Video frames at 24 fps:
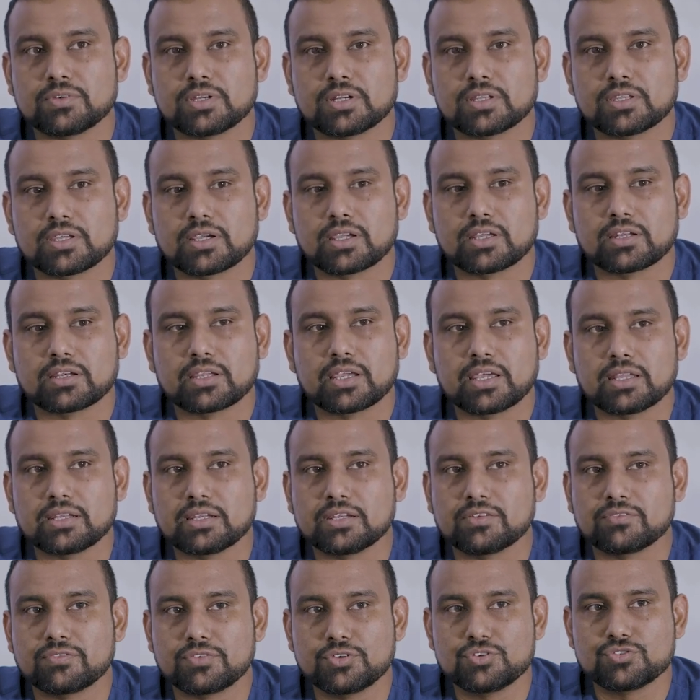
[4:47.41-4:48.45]
where they can get
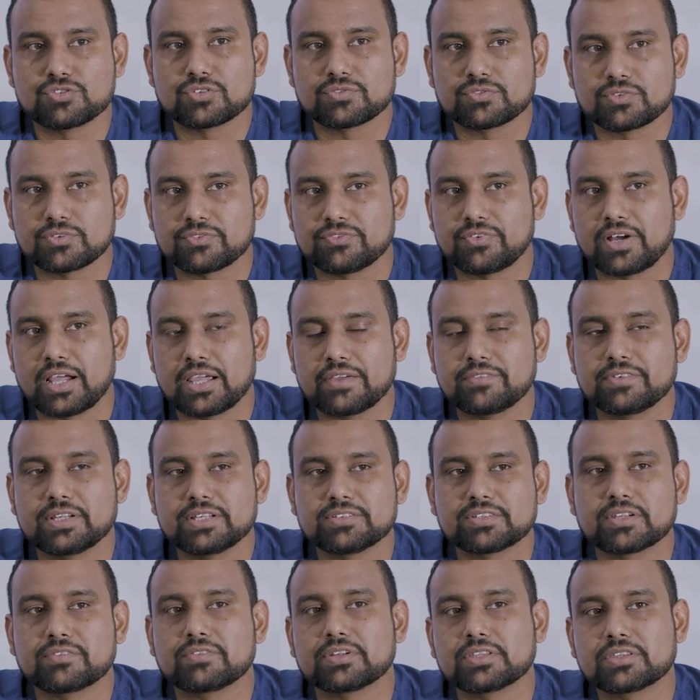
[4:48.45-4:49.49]
infusion for 5
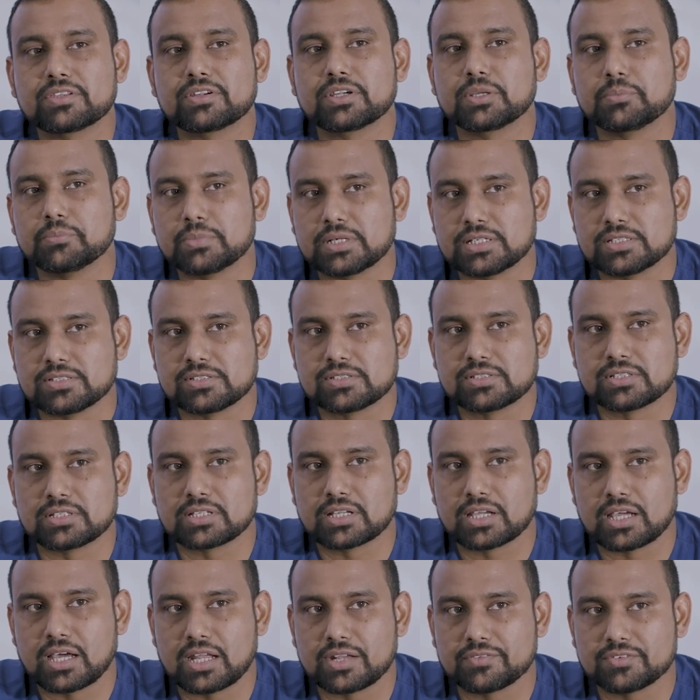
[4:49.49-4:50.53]
days every 3 months
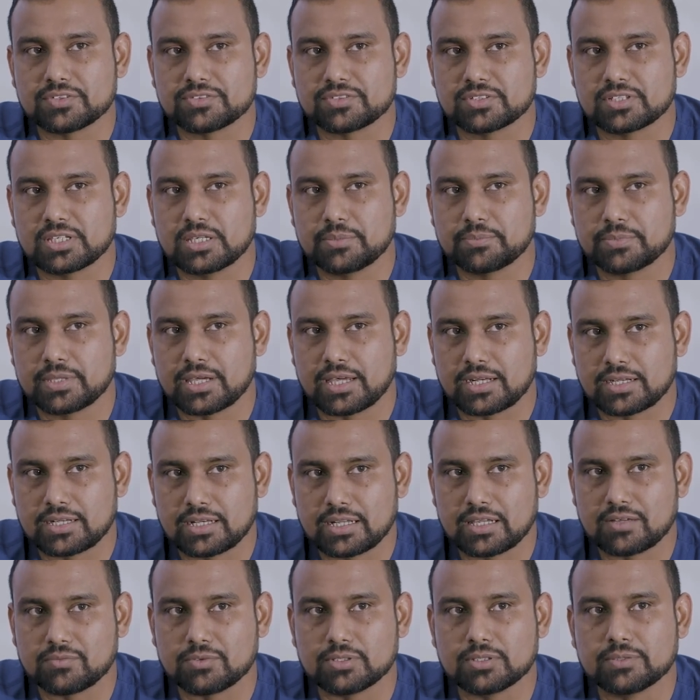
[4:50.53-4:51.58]
and kind of just keep that
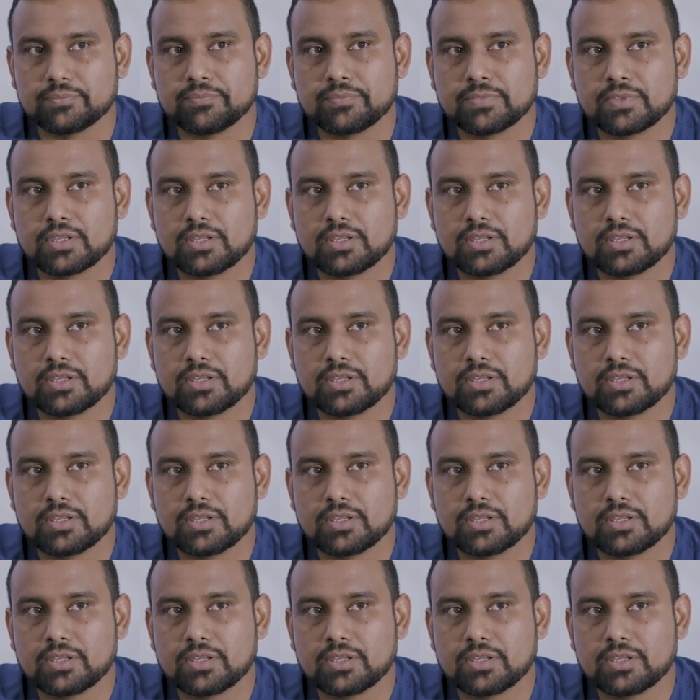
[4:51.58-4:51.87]
level